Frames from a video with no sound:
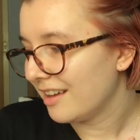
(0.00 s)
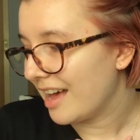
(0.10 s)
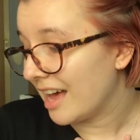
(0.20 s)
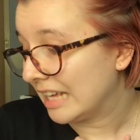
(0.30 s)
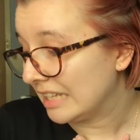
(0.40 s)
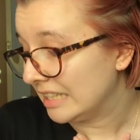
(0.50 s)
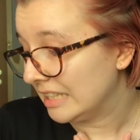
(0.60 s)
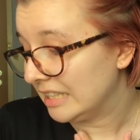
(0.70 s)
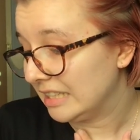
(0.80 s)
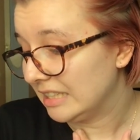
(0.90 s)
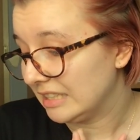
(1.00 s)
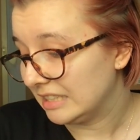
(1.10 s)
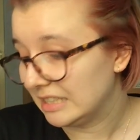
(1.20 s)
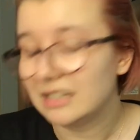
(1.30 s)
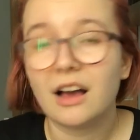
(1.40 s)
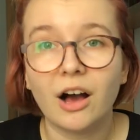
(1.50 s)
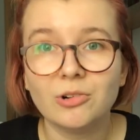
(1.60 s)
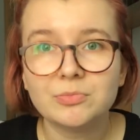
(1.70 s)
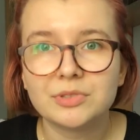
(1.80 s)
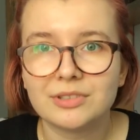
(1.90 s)
I
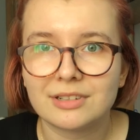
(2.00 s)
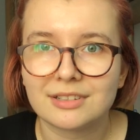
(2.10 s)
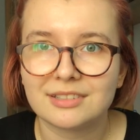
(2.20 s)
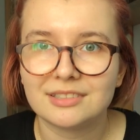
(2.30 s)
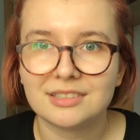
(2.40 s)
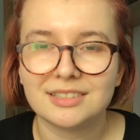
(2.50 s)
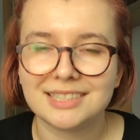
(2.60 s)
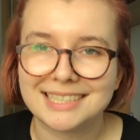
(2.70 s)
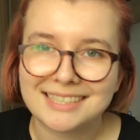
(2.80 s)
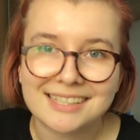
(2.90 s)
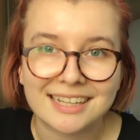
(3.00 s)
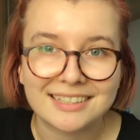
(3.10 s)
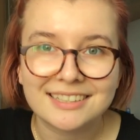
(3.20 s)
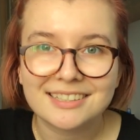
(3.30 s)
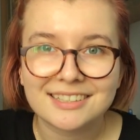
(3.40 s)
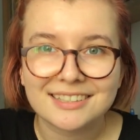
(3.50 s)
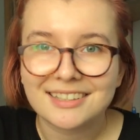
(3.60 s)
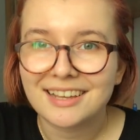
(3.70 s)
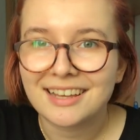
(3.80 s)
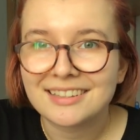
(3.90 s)
hope you are excited
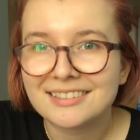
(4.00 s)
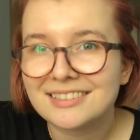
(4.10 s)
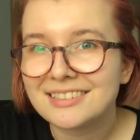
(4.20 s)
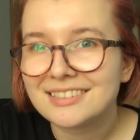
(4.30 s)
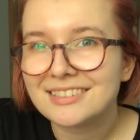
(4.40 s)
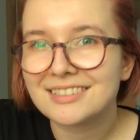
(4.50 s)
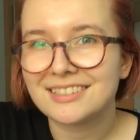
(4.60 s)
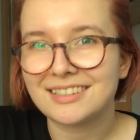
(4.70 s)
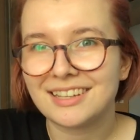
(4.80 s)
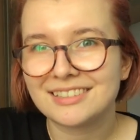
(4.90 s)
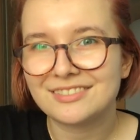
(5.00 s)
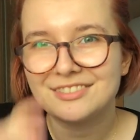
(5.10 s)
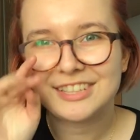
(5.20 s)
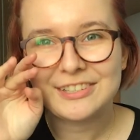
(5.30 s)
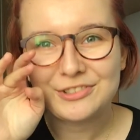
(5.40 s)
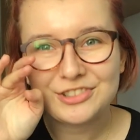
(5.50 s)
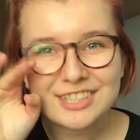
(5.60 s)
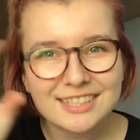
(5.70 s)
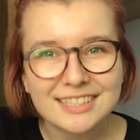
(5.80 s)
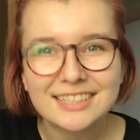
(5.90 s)
and kind of
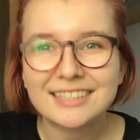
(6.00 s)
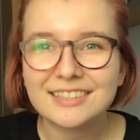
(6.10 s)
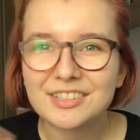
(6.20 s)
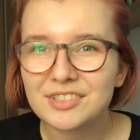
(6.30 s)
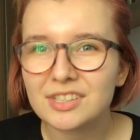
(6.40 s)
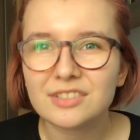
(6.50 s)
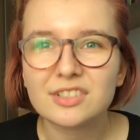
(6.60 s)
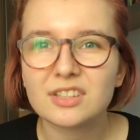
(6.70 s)
interested in this series.